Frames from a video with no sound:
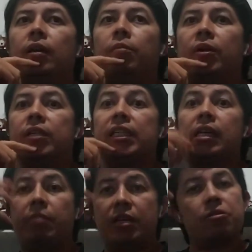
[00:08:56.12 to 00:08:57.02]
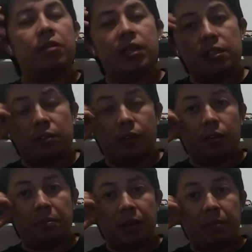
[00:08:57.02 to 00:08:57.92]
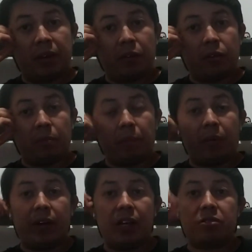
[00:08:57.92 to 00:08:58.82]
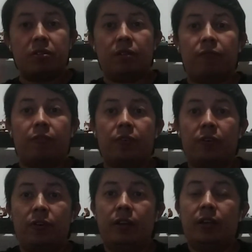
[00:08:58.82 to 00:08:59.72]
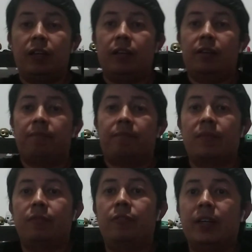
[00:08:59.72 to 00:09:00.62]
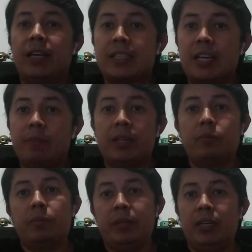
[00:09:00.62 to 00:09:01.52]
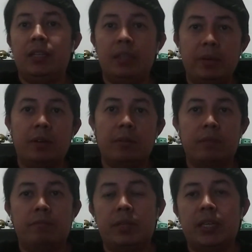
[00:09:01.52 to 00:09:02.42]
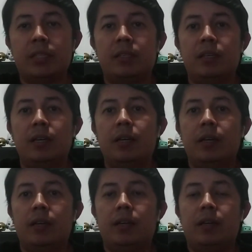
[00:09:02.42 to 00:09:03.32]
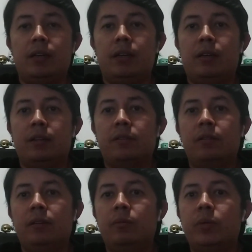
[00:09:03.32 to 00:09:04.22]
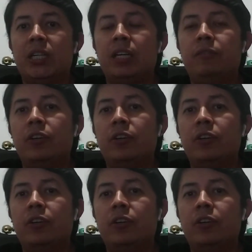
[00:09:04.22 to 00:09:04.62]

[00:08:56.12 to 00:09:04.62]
because as I mentioned, this is going to be very good preparation for the exam that will be individual. Yes. So it will give you